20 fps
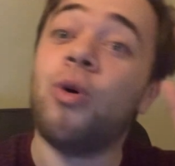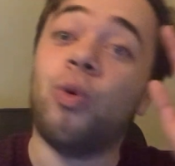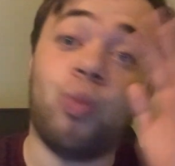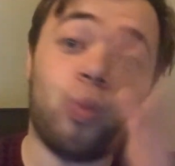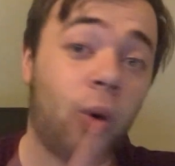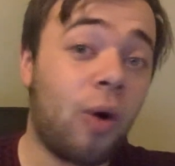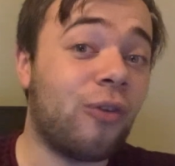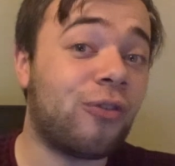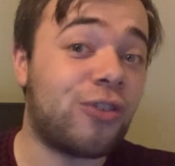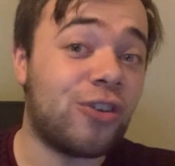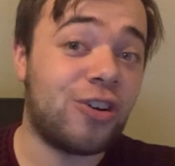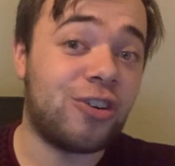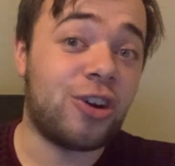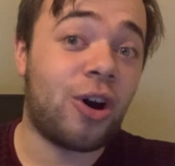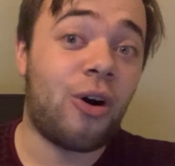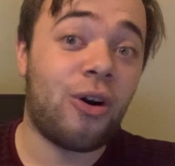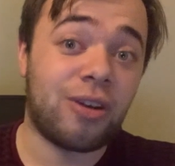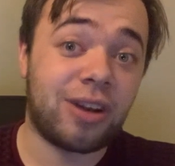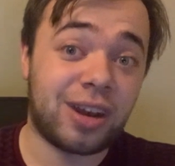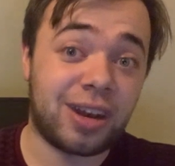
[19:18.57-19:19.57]
Watford,
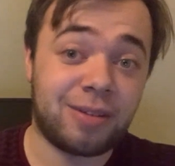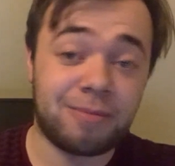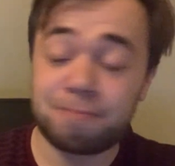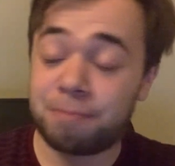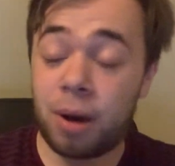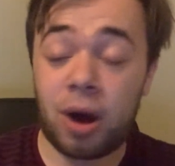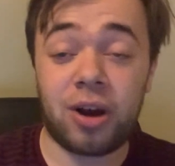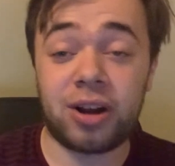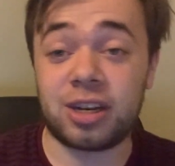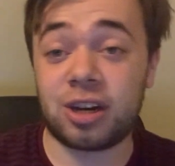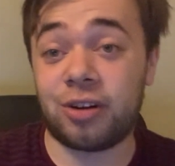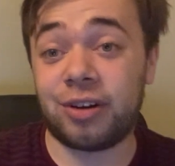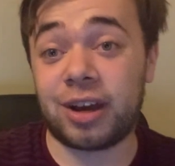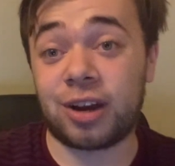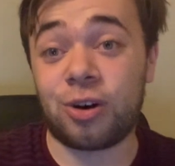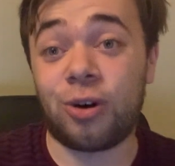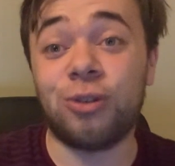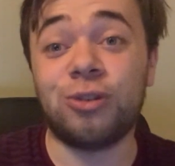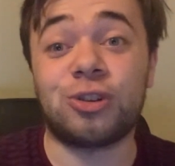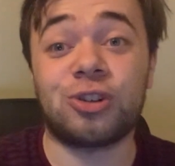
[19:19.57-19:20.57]
on by direct
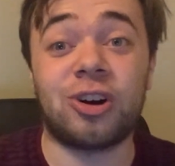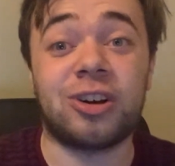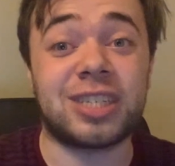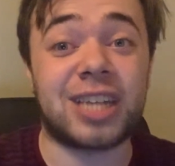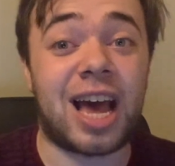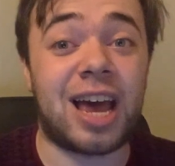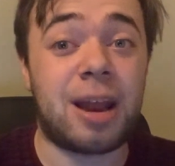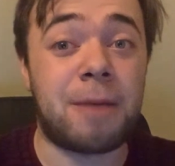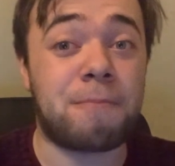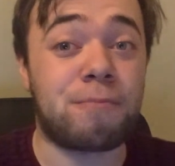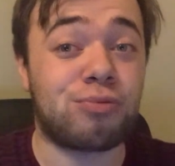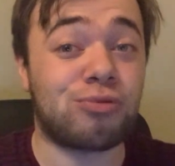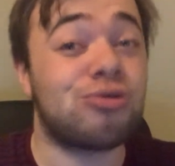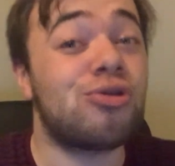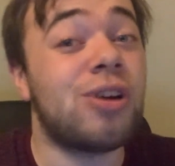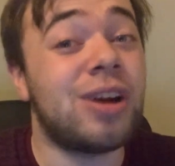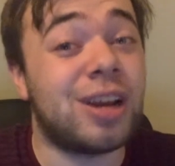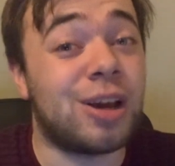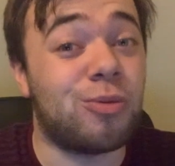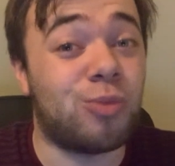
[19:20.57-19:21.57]
contrast, had a
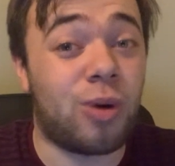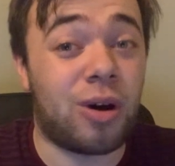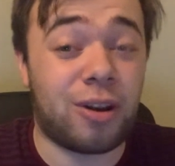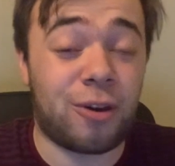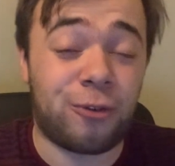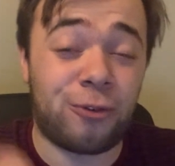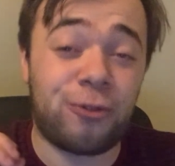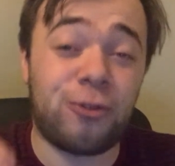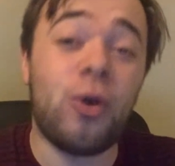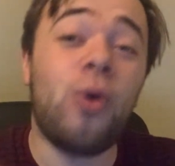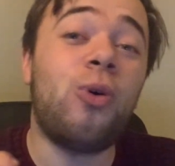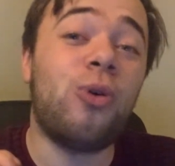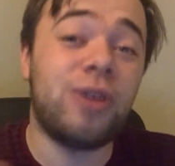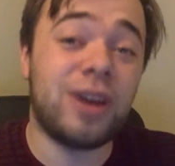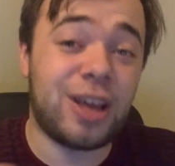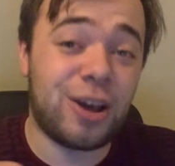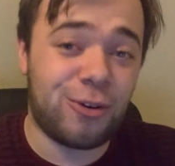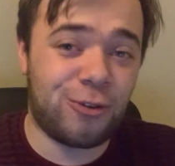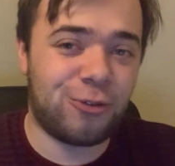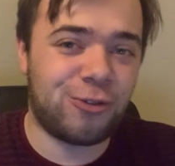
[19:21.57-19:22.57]
brilliant one, a
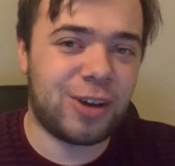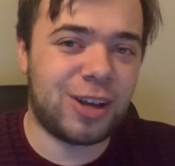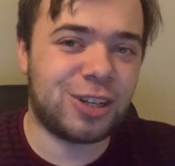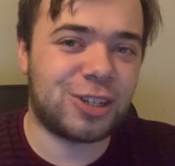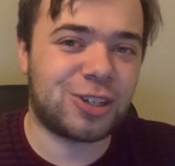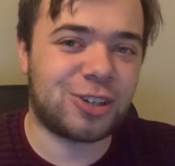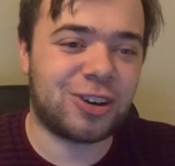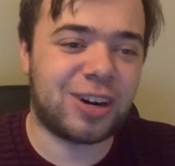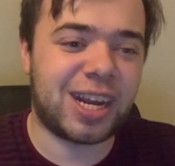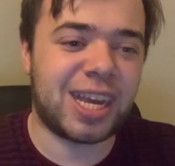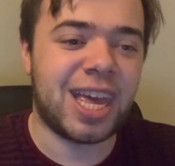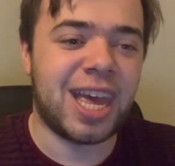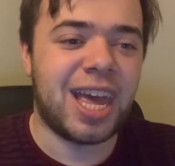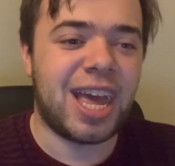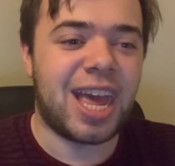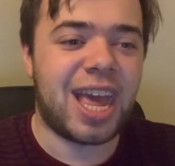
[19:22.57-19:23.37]
4-0 victory.